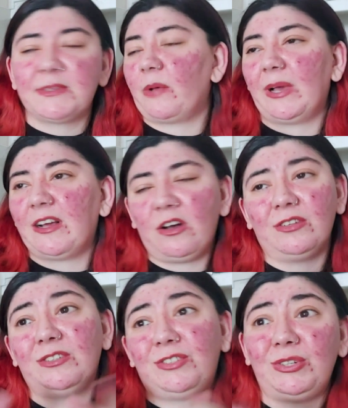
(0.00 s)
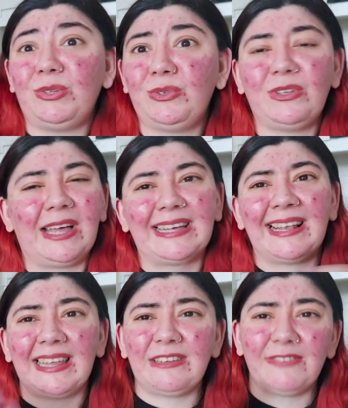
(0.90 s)
So I can't do like
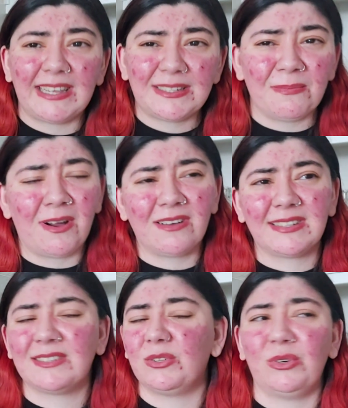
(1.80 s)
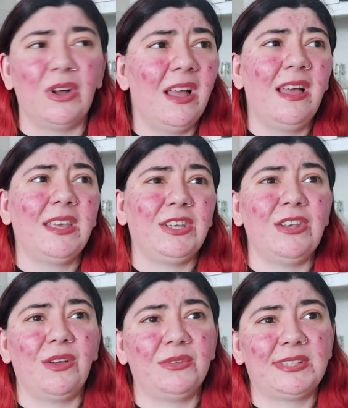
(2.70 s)
clay face masks or, you
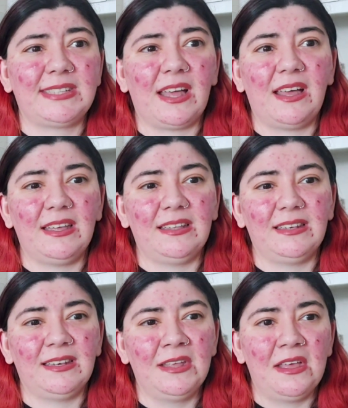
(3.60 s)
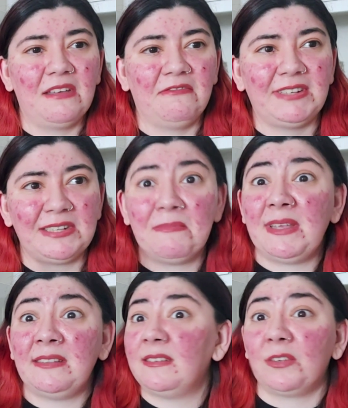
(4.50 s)
know, certain
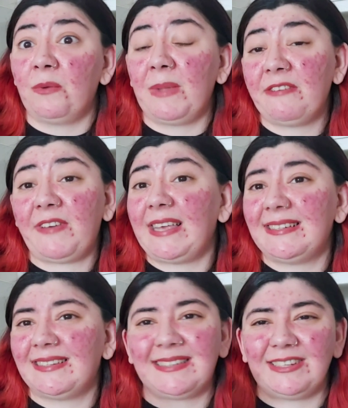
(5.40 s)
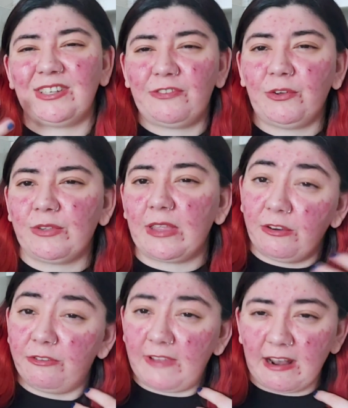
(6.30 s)
vitamins on my face because I just feel that
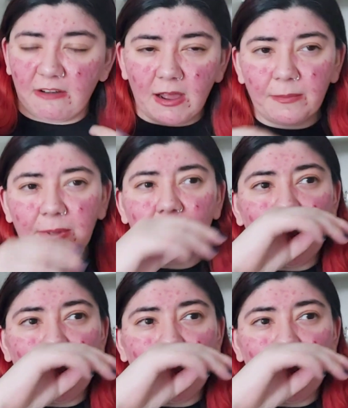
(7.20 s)
they'll flare up.